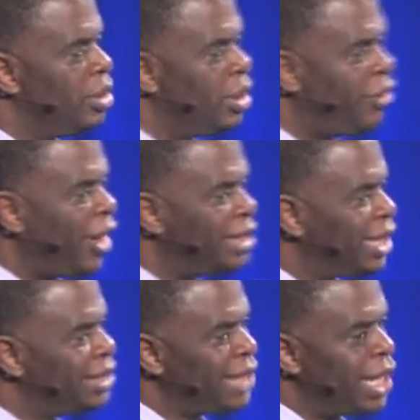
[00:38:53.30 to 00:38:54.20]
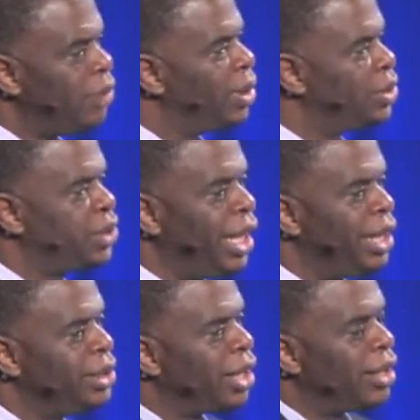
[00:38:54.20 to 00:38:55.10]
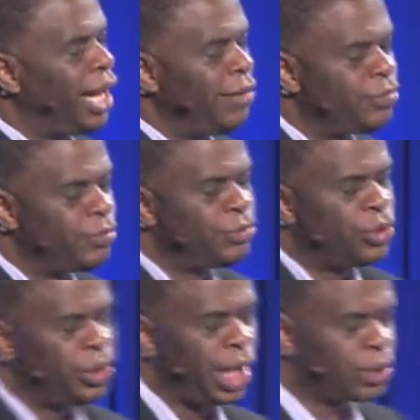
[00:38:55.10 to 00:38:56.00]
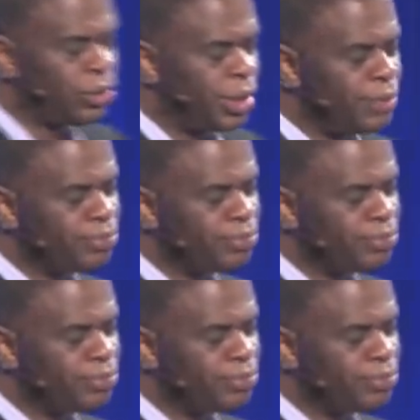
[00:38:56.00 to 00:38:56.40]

things they say to us change our life trajectory.